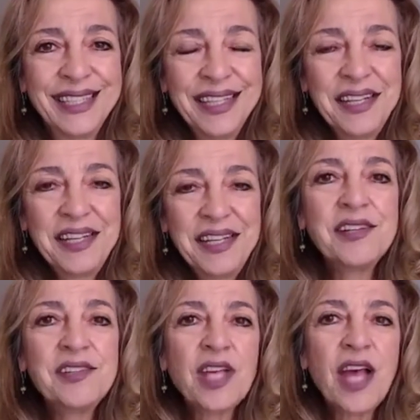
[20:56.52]

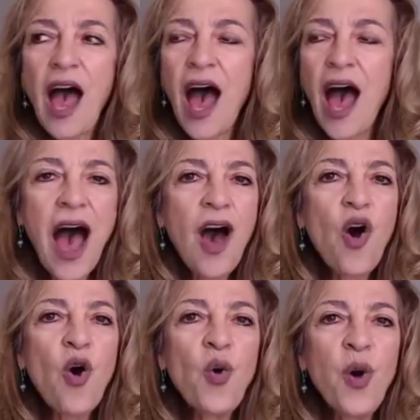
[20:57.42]
is
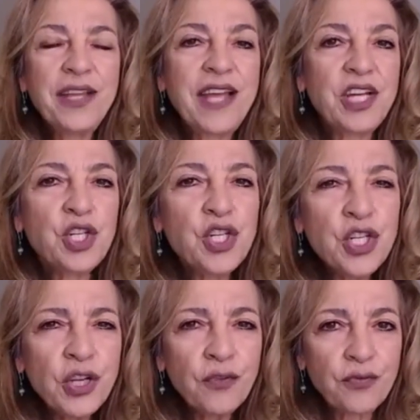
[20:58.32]
how they
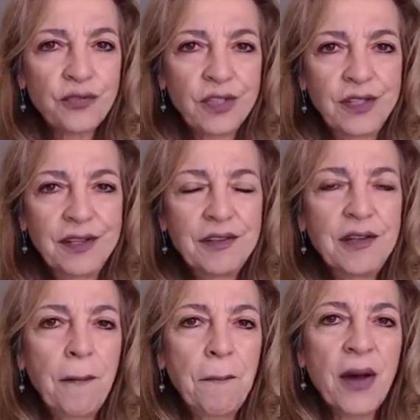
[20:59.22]
shift
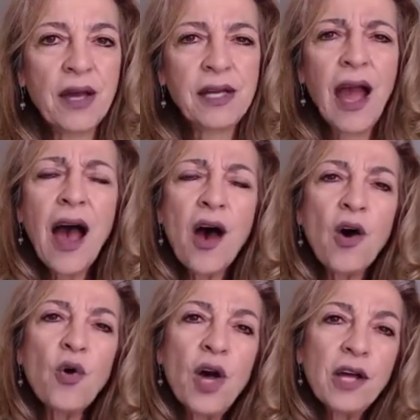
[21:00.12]
their body, how
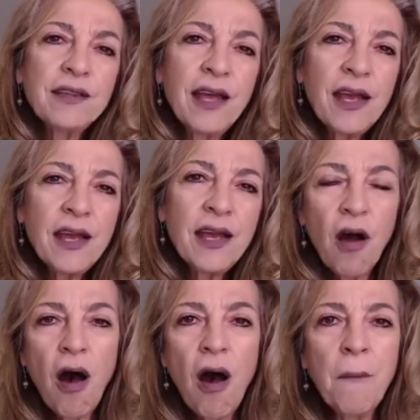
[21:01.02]
they
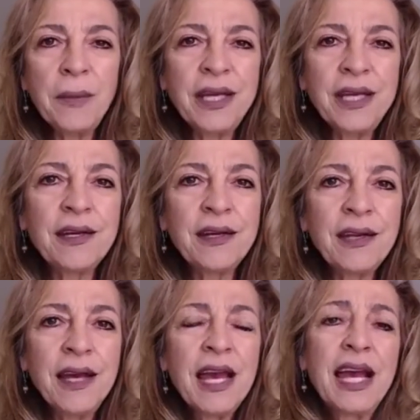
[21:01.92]
come in
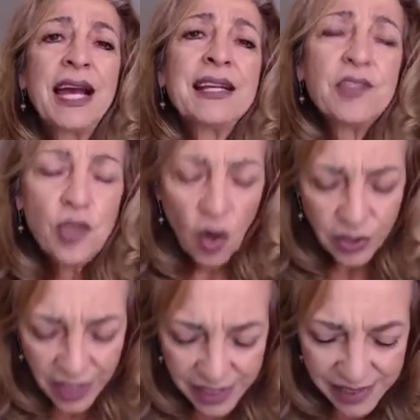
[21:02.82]
as are
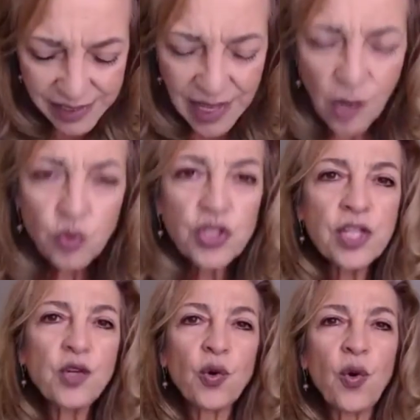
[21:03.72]
they slouching
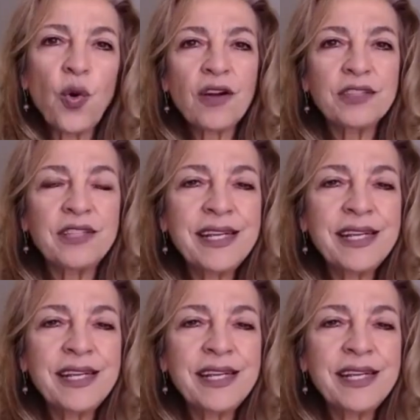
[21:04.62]
or are they